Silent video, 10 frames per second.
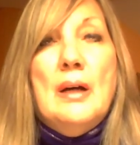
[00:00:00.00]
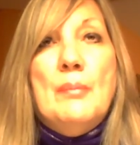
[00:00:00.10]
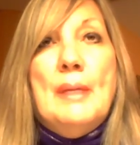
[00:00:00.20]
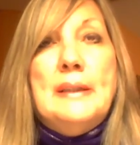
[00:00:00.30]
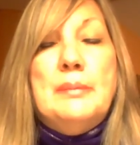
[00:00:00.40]

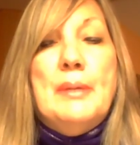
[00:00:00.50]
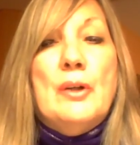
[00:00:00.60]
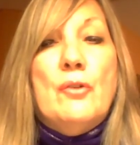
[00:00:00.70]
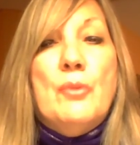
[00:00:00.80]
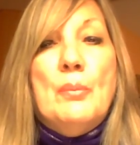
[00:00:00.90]
my
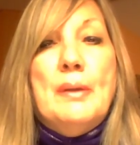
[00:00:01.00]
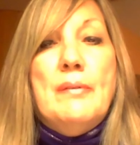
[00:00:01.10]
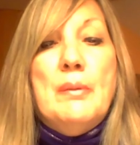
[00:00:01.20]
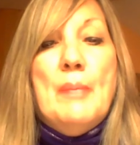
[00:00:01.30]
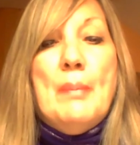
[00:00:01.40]
spirit from
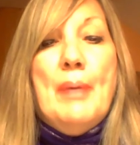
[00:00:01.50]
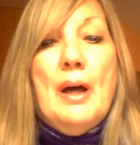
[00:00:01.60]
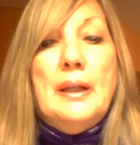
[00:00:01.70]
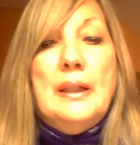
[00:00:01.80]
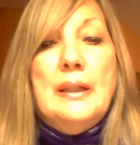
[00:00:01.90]
leaving my
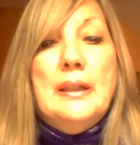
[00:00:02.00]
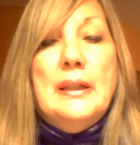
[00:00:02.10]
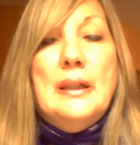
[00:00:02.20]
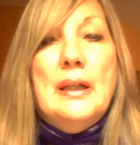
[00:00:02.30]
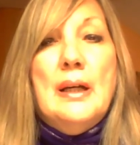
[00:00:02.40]
body,
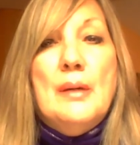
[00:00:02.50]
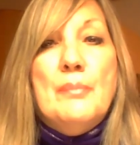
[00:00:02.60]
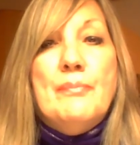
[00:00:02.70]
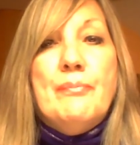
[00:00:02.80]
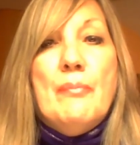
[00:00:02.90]

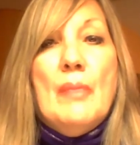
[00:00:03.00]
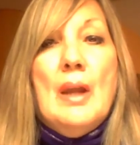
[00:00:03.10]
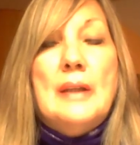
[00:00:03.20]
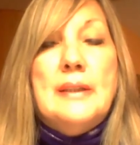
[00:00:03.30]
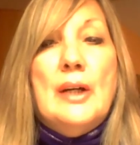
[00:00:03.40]

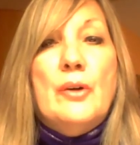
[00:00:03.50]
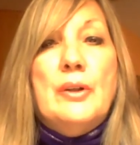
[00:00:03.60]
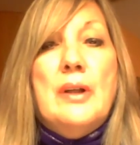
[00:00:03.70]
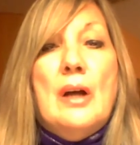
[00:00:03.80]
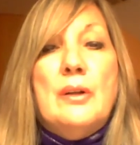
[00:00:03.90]
as I already
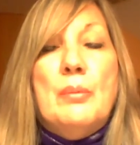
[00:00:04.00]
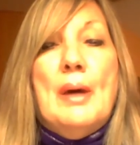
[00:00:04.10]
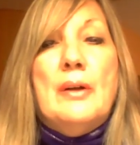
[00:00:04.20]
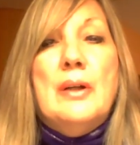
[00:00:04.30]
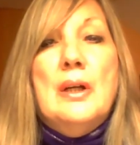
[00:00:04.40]
talked about.